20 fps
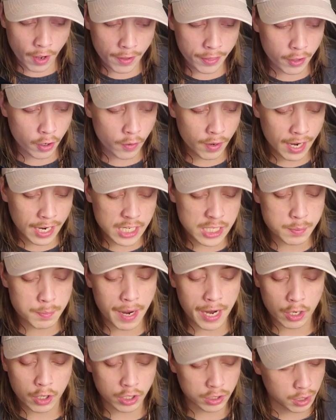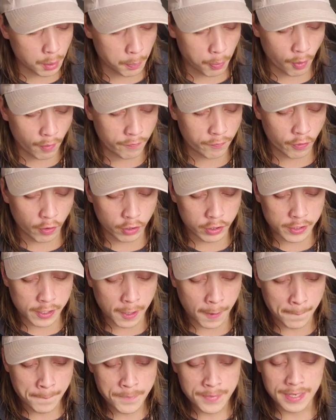though, guys, my crypto
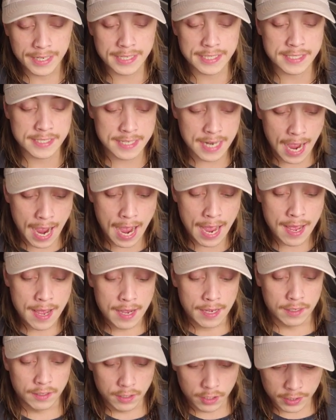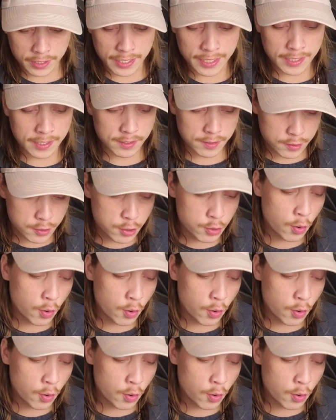portfolio is not looking too